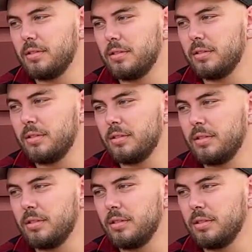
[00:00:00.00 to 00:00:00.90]

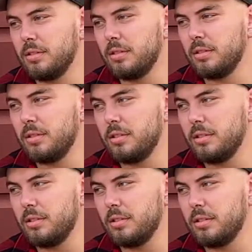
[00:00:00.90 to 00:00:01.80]

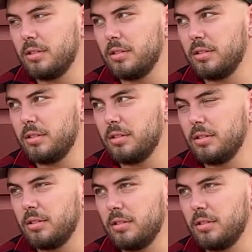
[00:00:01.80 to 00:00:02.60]
(silent)